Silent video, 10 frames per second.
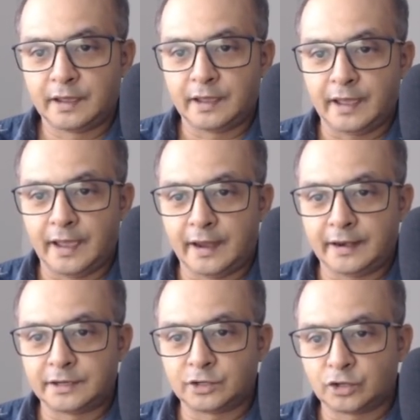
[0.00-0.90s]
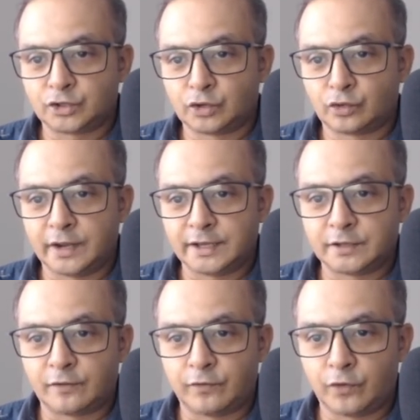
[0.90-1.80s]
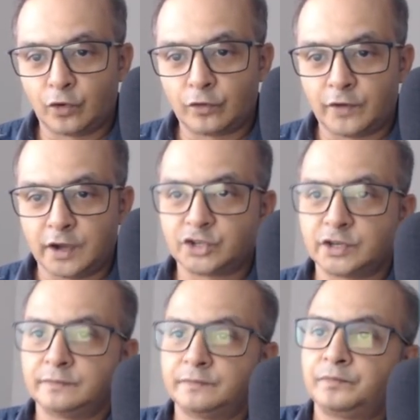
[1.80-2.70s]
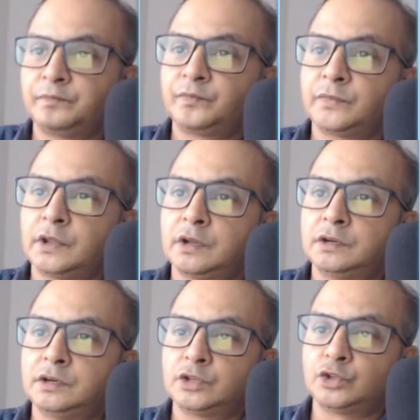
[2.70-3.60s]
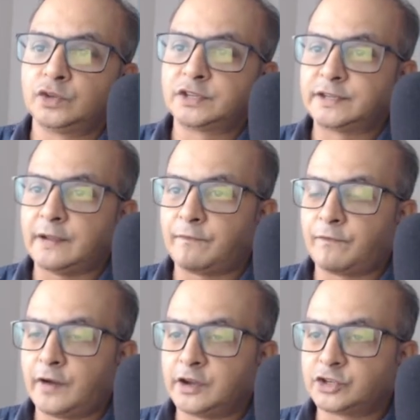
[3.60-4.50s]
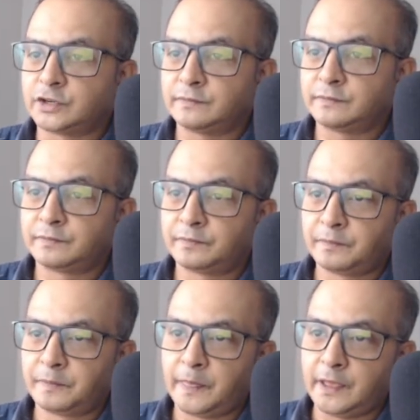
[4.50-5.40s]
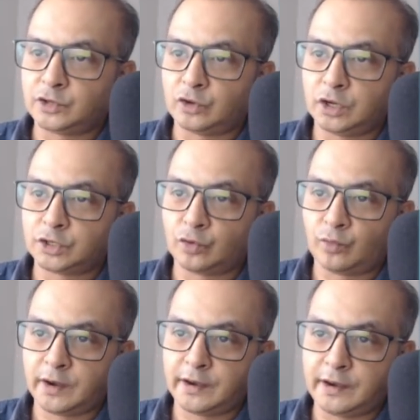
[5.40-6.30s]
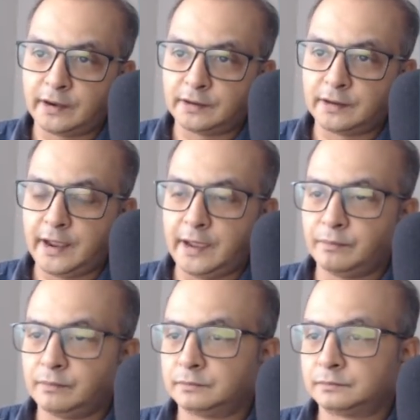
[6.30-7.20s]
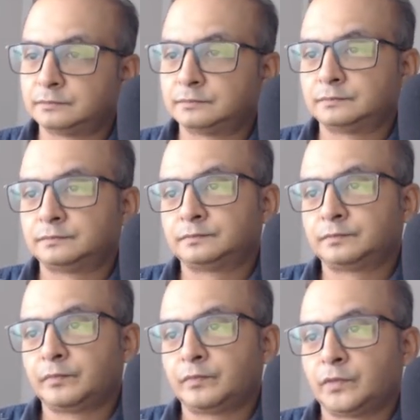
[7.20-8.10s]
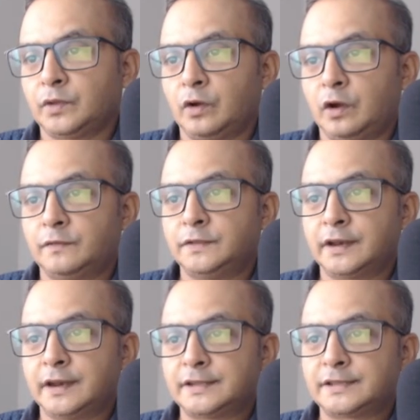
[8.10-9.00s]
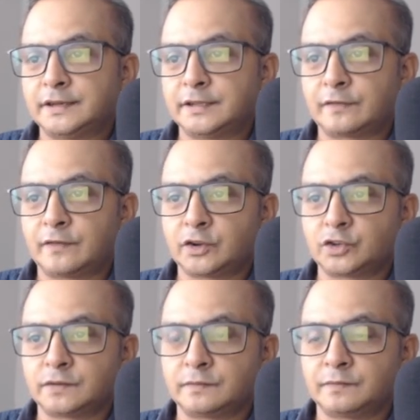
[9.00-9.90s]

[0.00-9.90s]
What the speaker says: And it is also known as the floor function. So step function is also one name of the greatest integer function.